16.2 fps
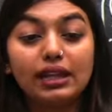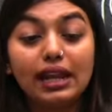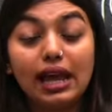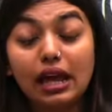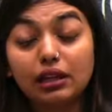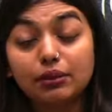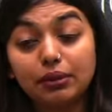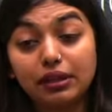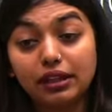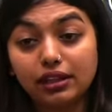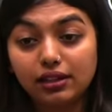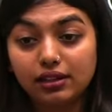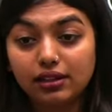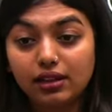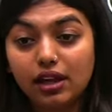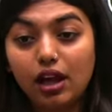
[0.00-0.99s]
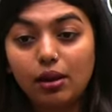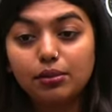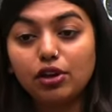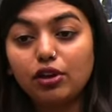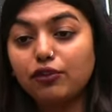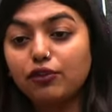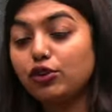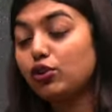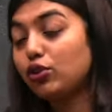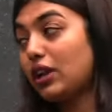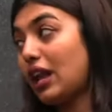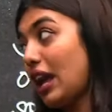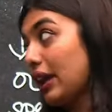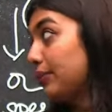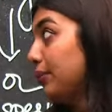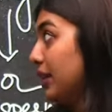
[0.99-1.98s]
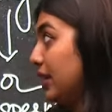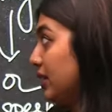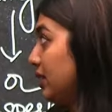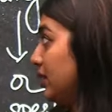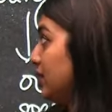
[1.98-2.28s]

Lakme? How many of you know Lakme?